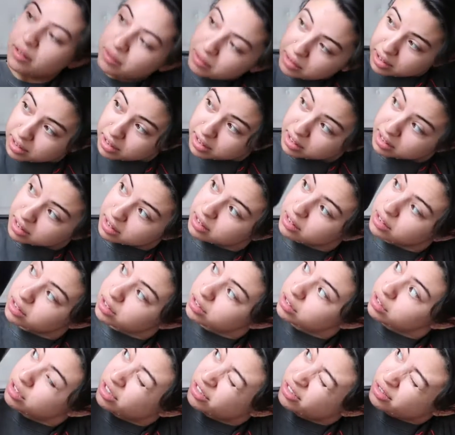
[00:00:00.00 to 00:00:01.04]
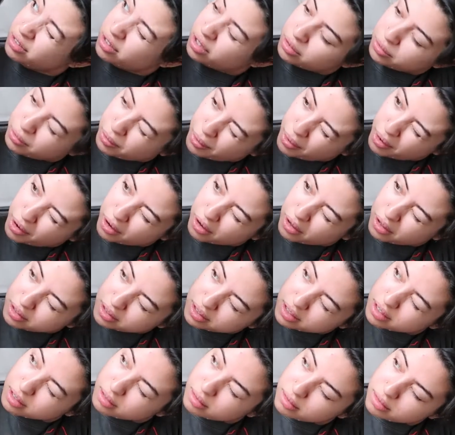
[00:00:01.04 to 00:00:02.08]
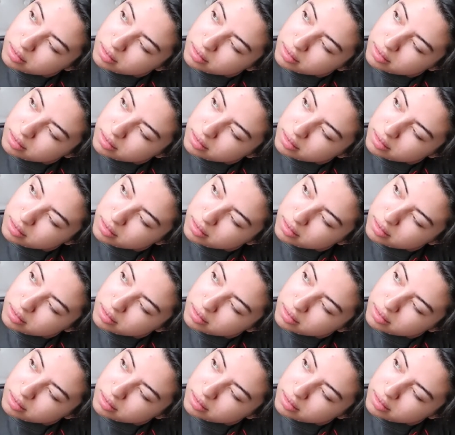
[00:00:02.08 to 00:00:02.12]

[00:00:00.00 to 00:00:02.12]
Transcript: that what? To the world.